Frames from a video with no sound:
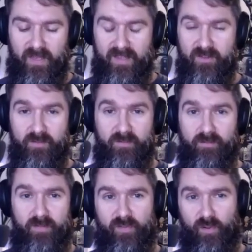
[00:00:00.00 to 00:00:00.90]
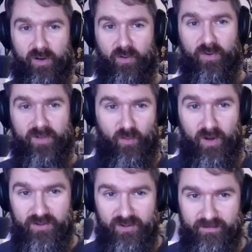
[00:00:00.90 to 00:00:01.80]
And before there
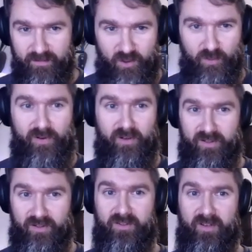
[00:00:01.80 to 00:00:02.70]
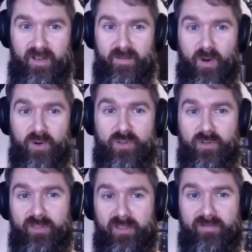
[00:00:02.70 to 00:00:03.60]
was Durable Functions, and most
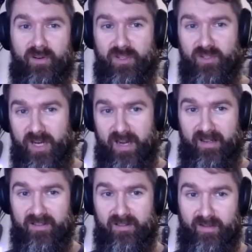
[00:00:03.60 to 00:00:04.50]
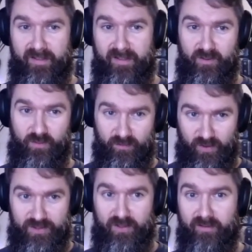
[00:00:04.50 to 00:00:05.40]
of the function chaining and stuff like that
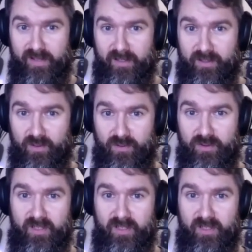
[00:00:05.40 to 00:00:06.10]
was done via queues,